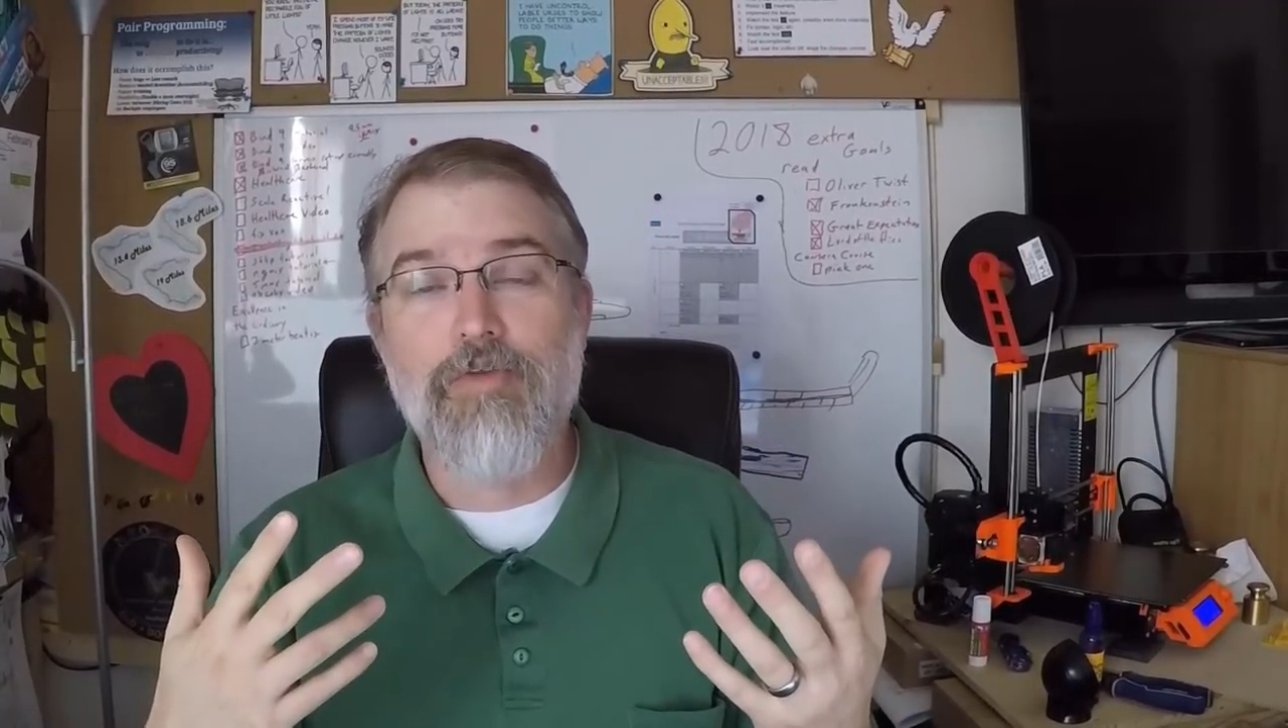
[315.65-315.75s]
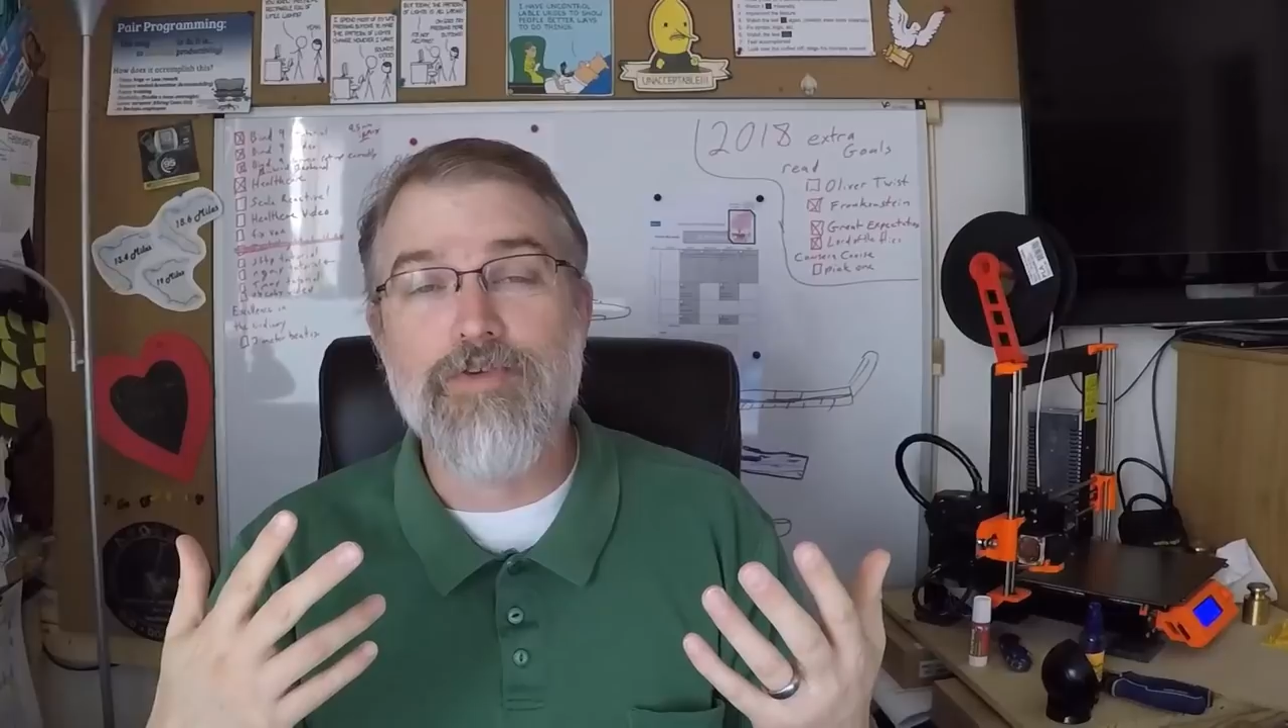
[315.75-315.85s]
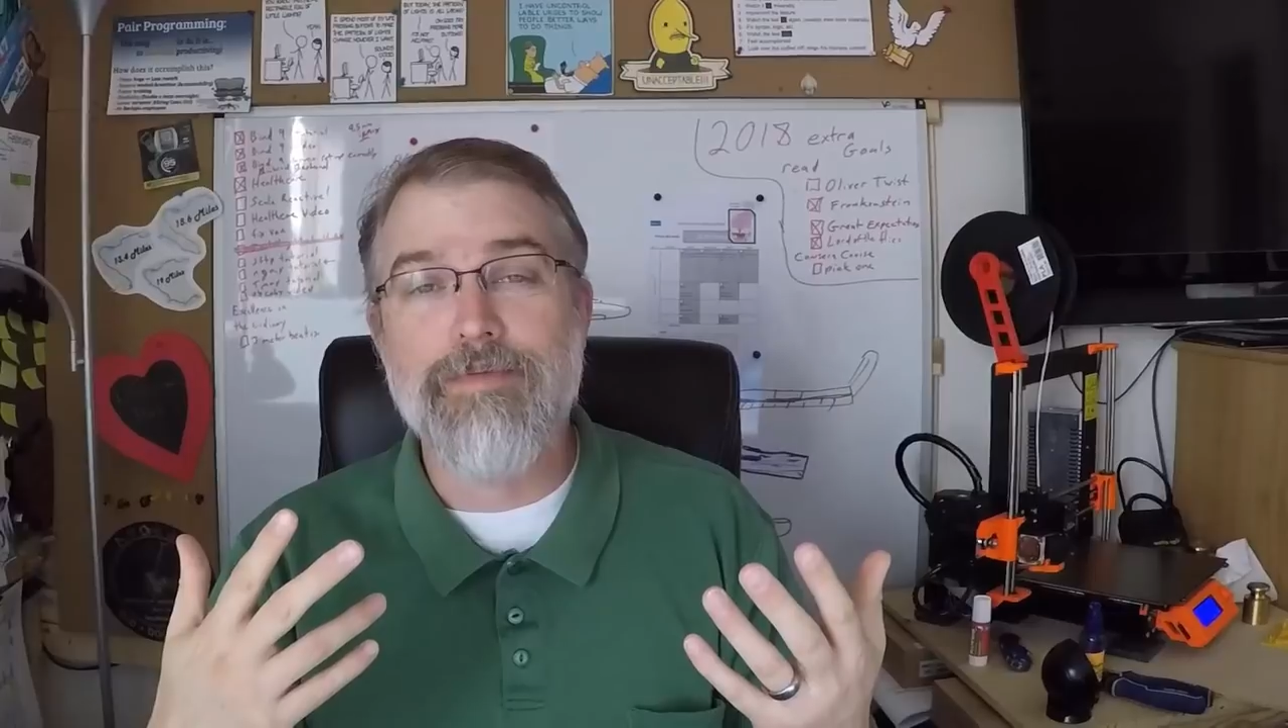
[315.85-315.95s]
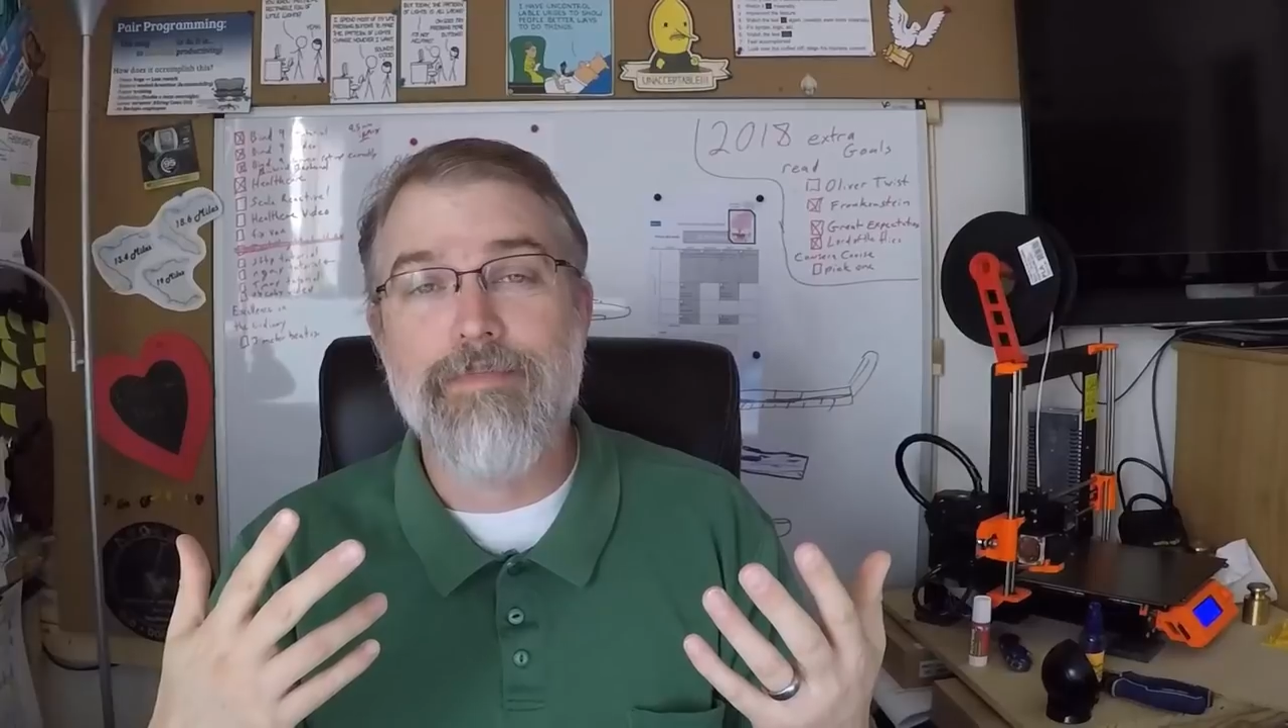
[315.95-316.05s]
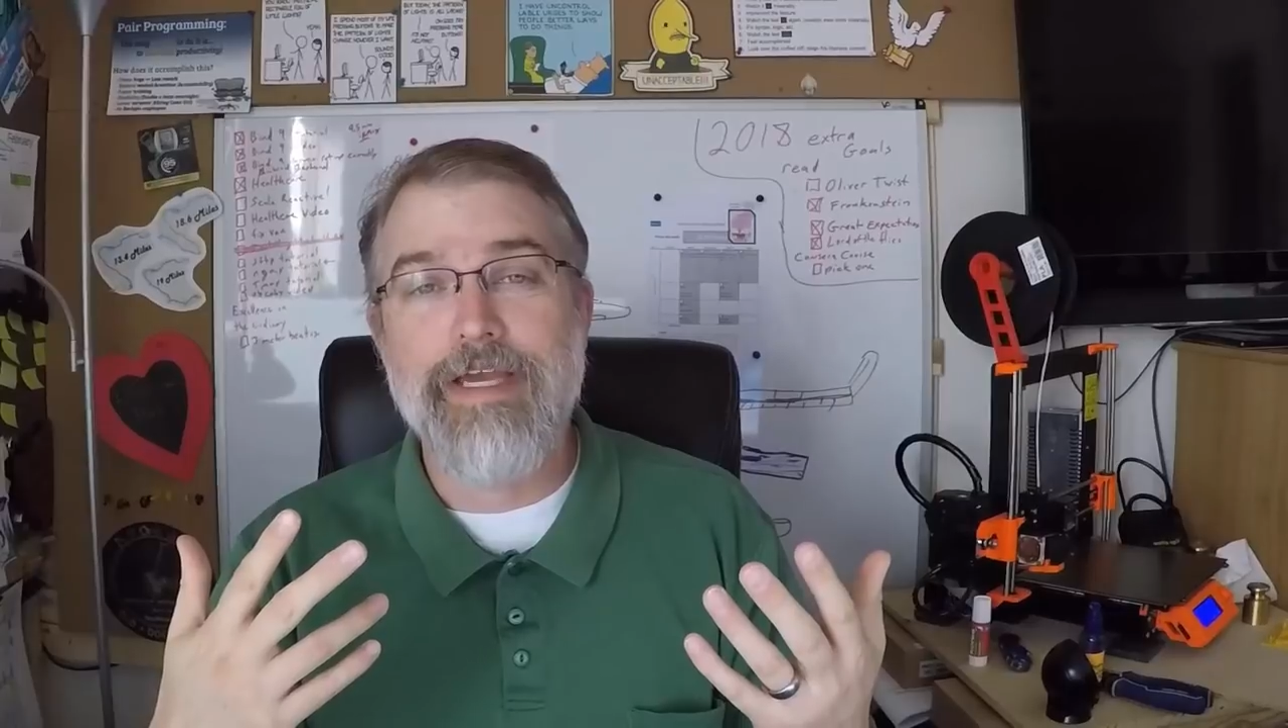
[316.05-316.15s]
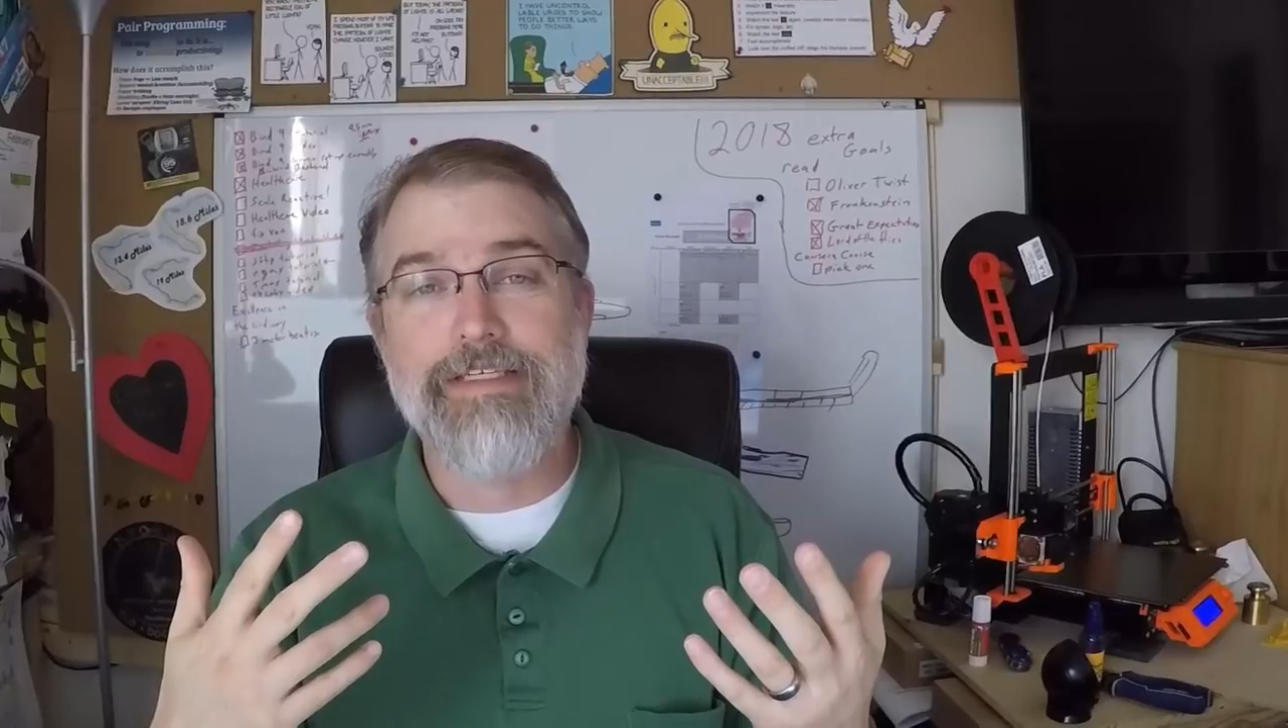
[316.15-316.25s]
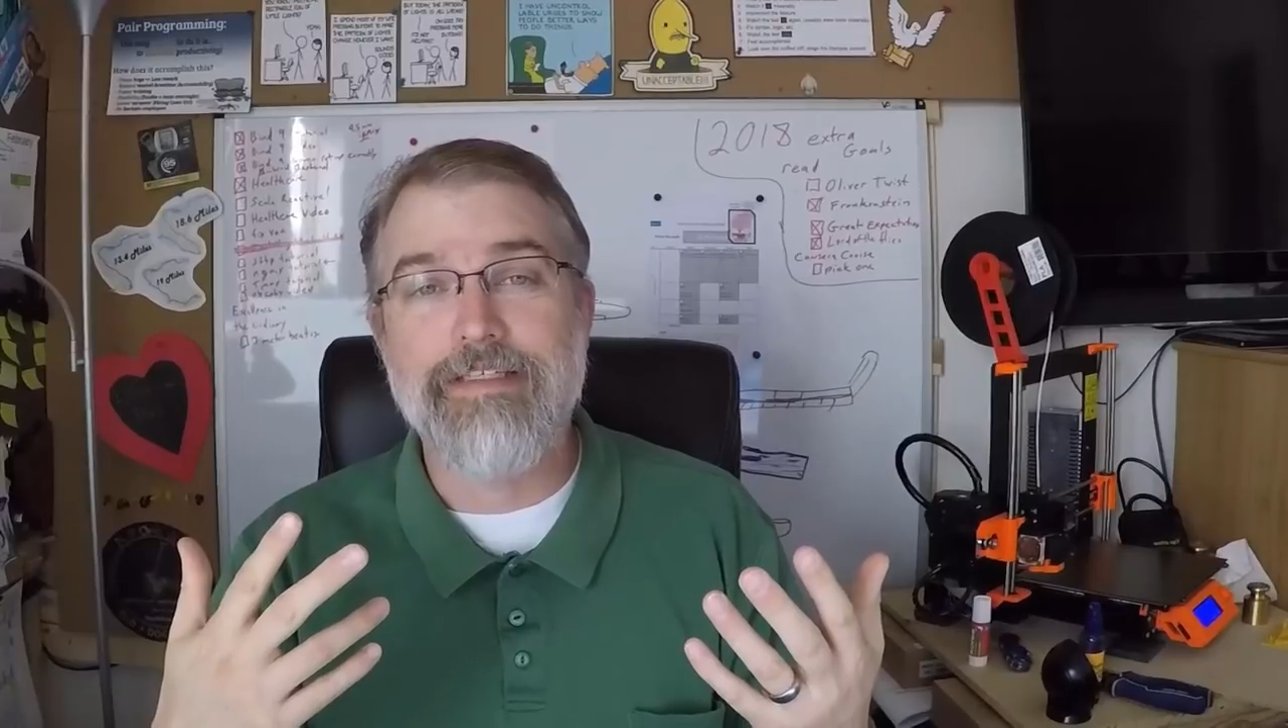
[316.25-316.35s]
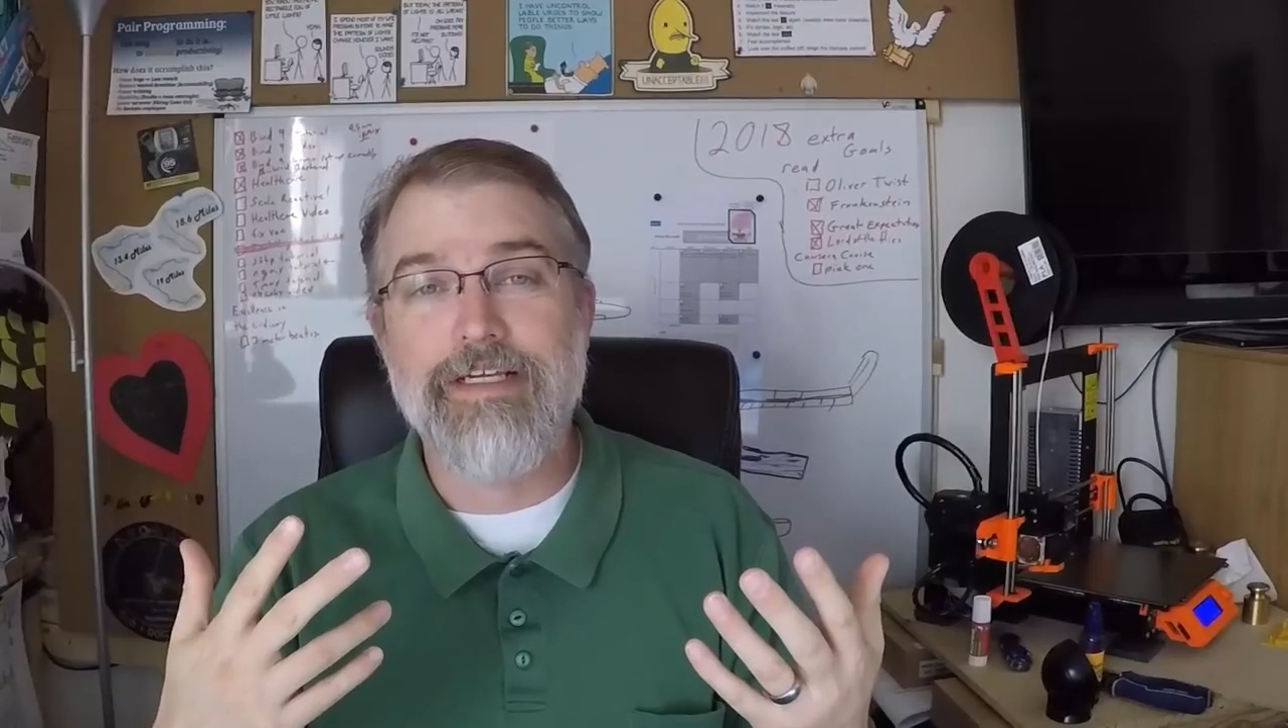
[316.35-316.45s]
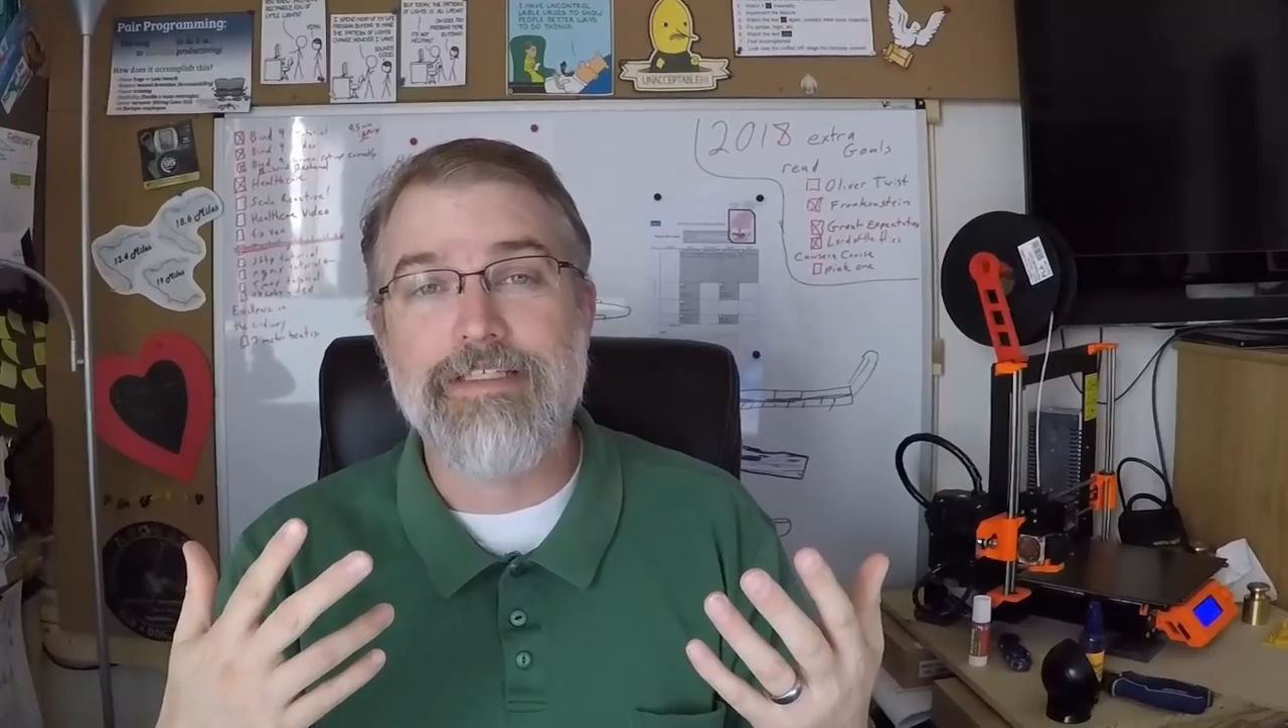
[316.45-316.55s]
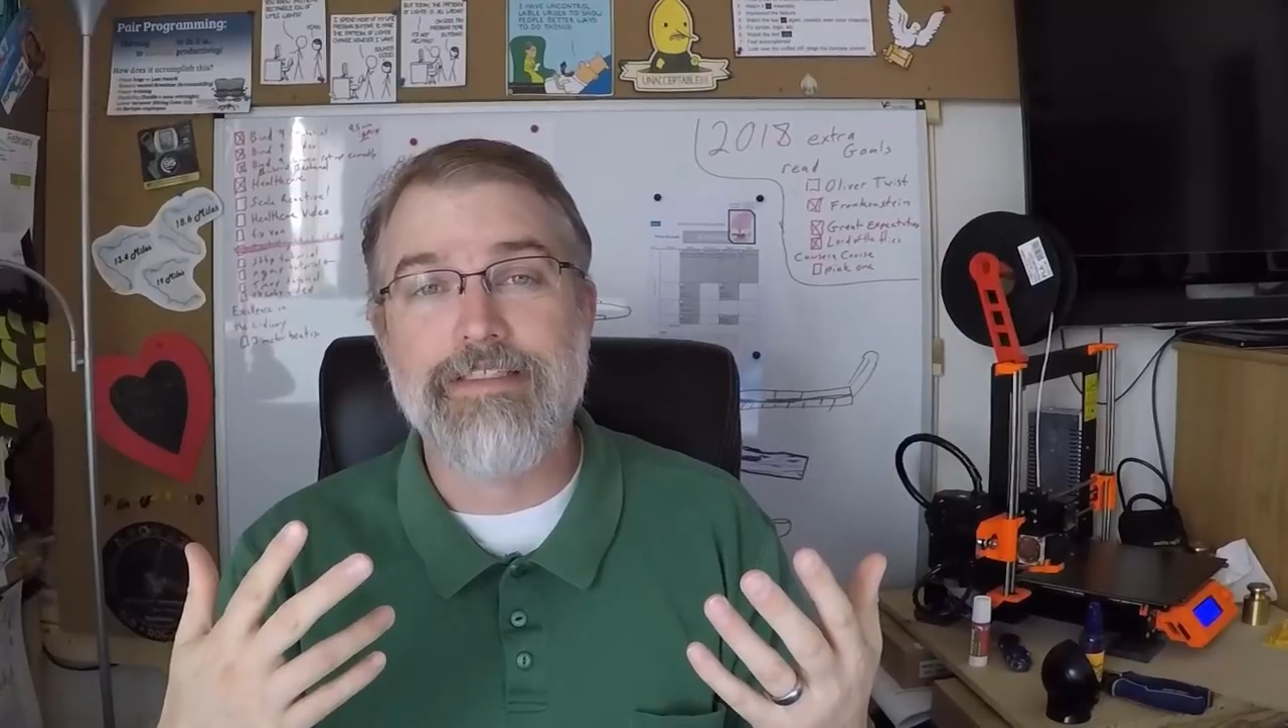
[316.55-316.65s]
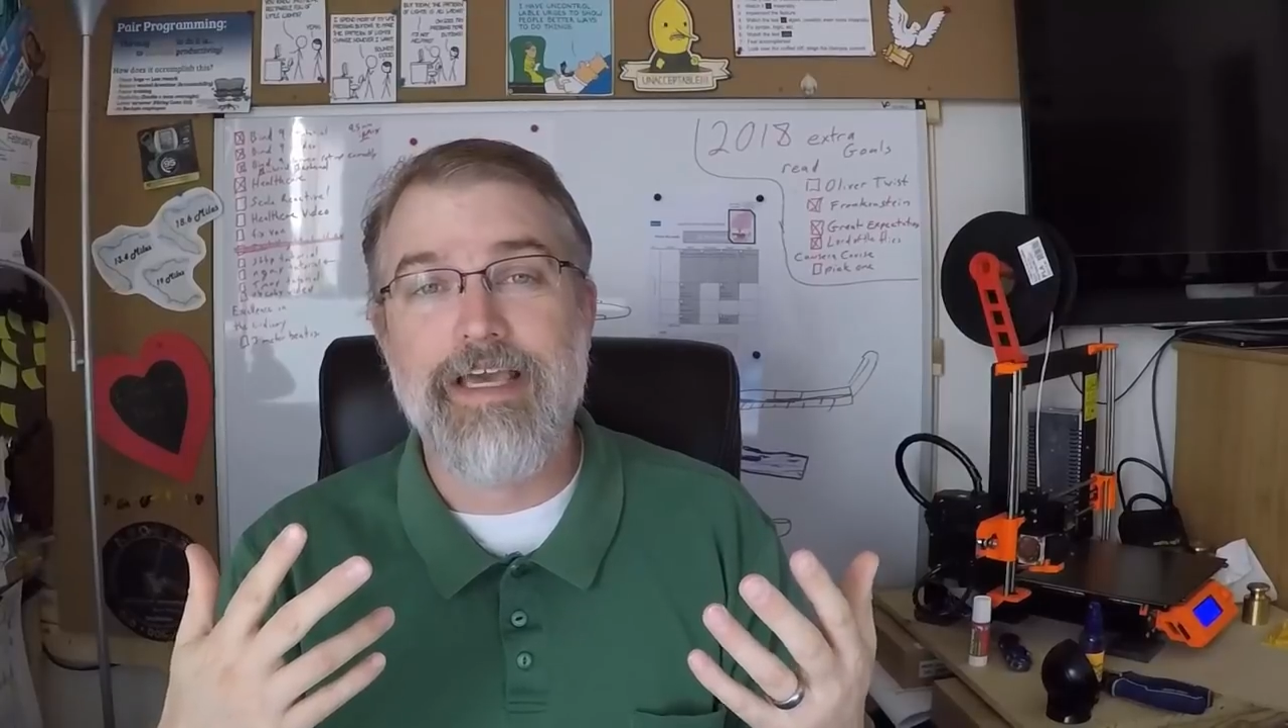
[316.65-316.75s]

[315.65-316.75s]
some basics